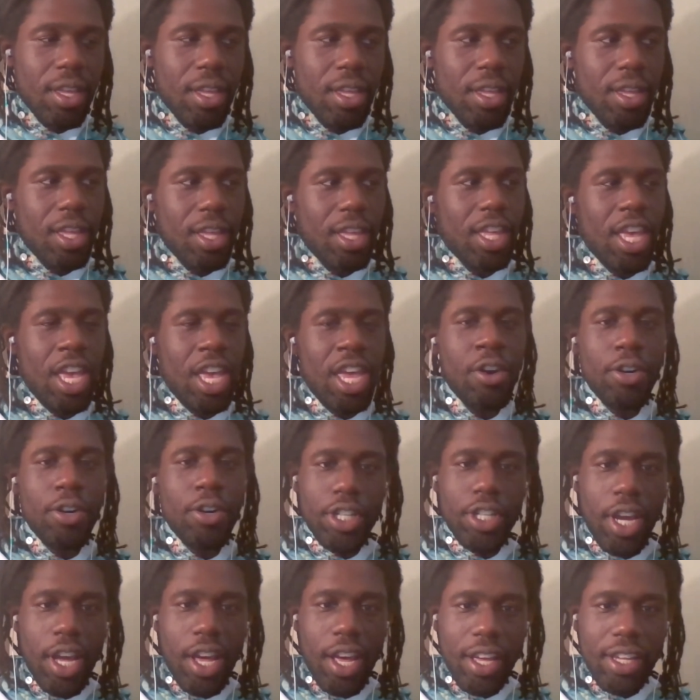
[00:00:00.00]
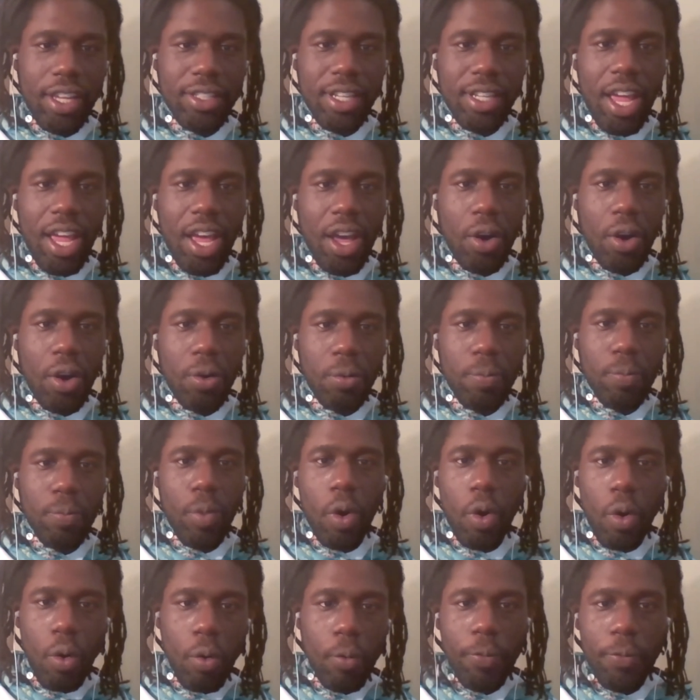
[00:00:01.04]
energized and how
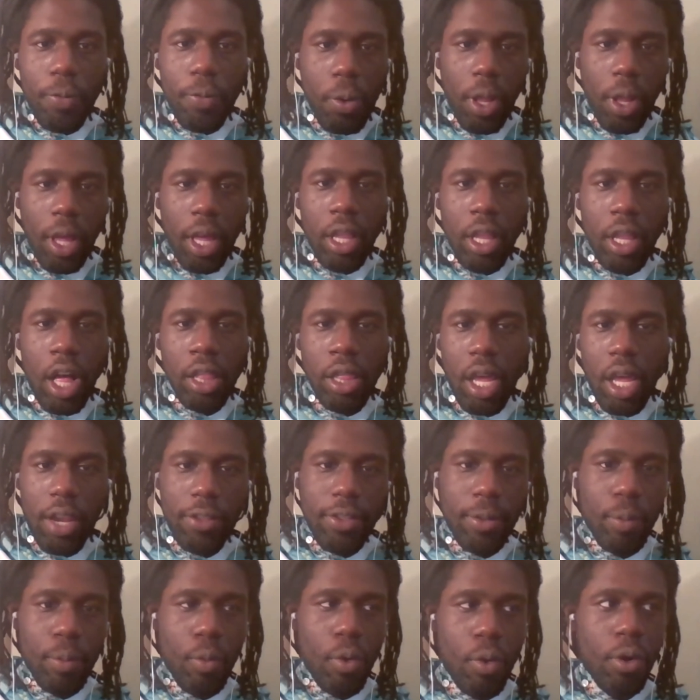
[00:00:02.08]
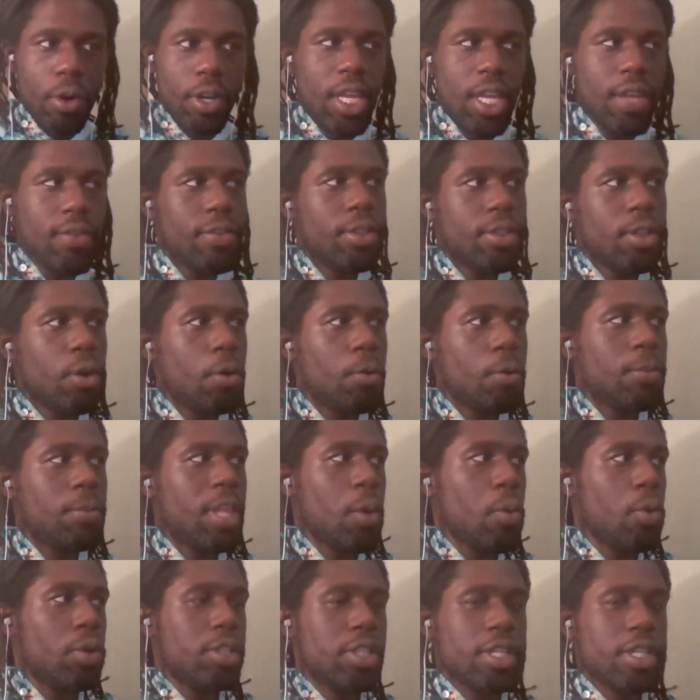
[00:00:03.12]
hopeful like a lot of them were, even though they
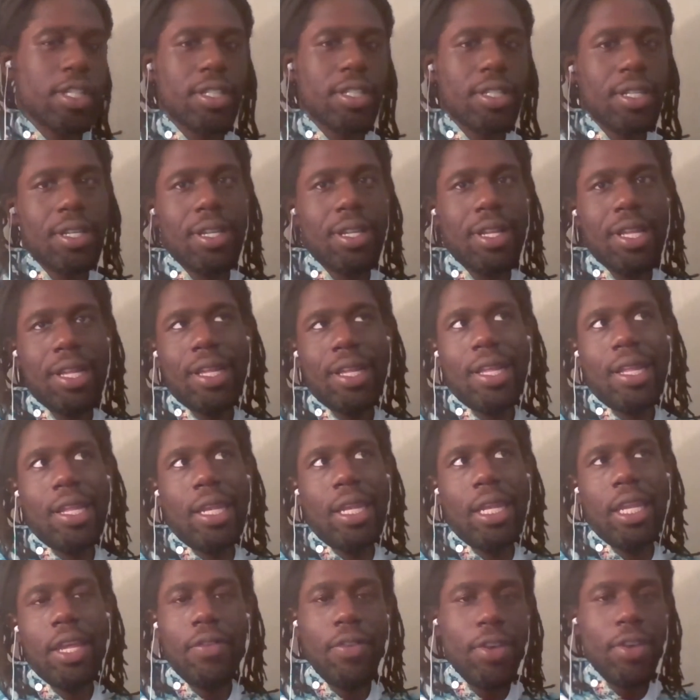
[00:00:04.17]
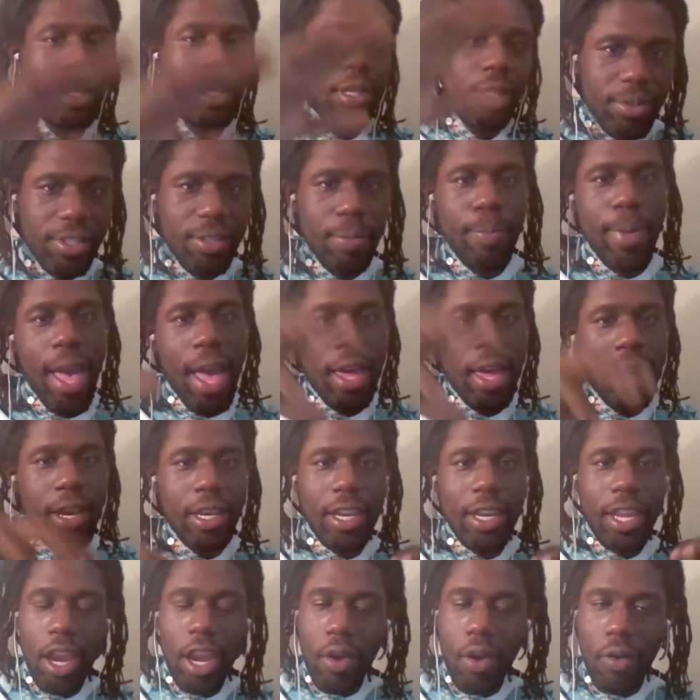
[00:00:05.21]
were just living in like bad
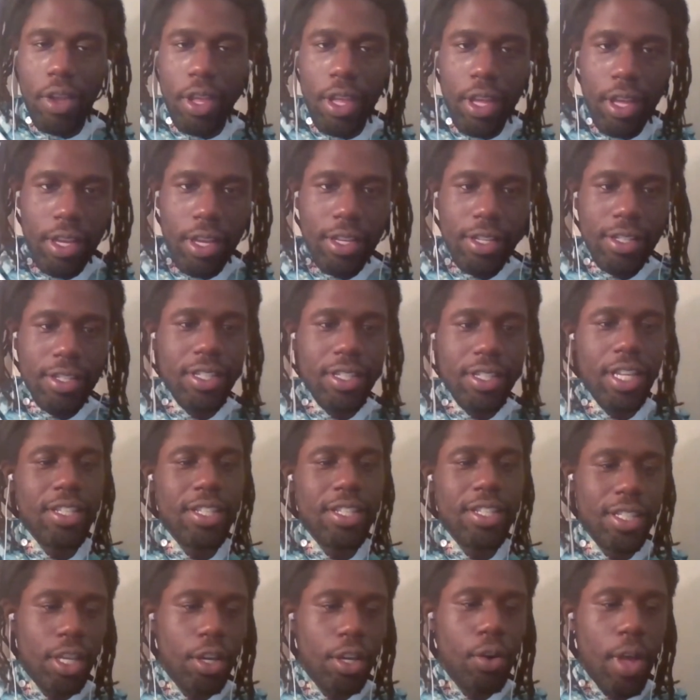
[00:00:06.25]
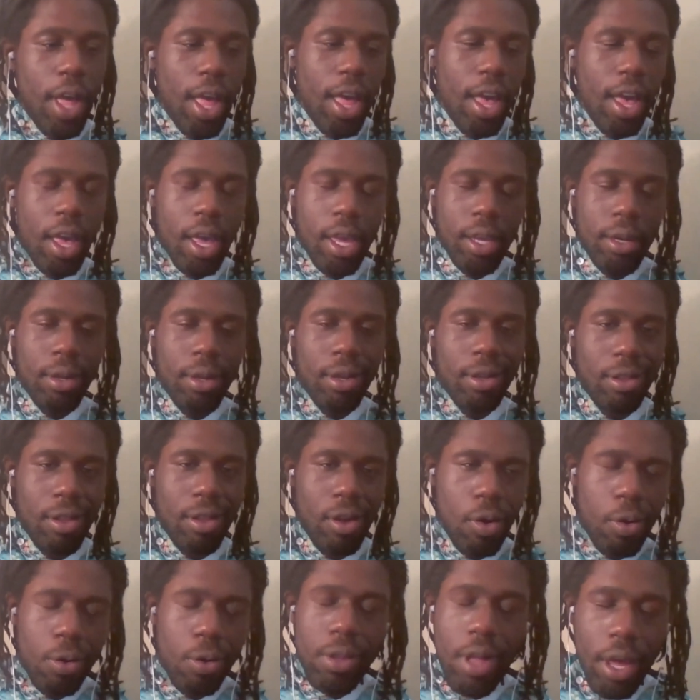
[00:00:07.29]
areas, they still had a
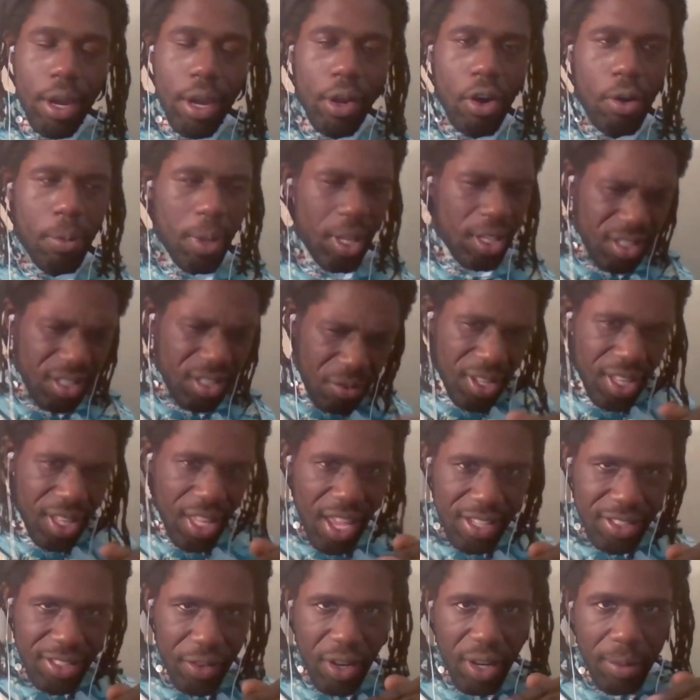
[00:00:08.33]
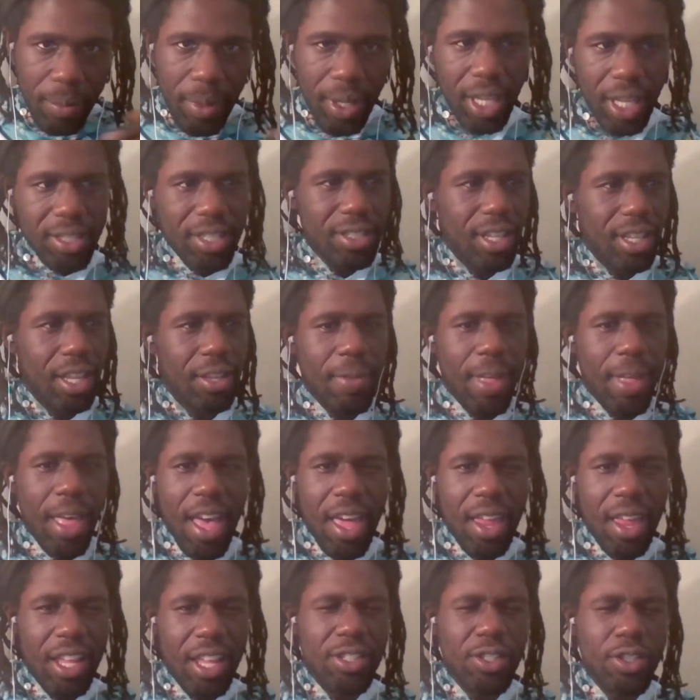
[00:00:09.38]
whole lot of hope. Like these little kids, you know what I mean? Like just like had
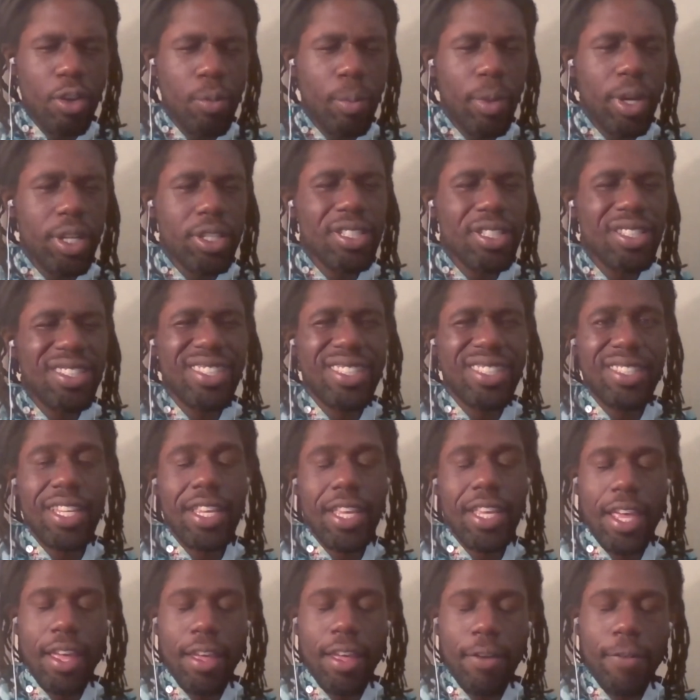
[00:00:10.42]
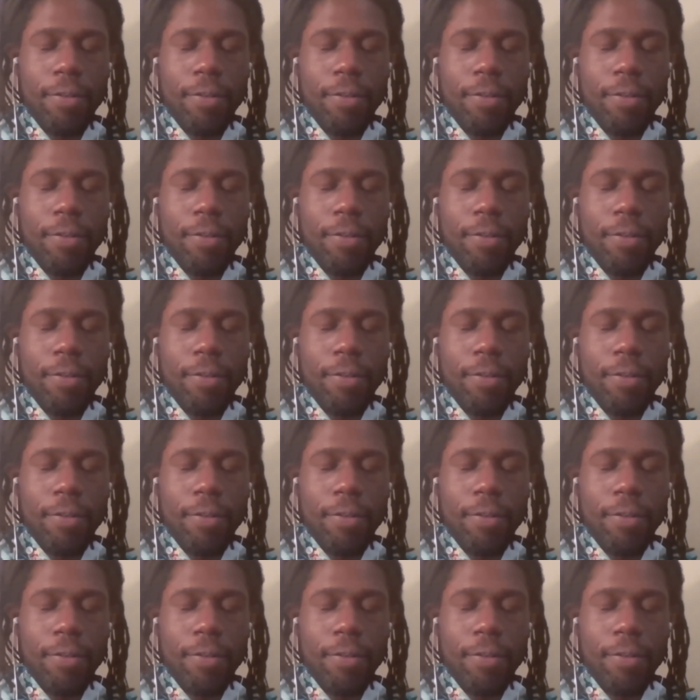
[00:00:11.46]
like so much to give.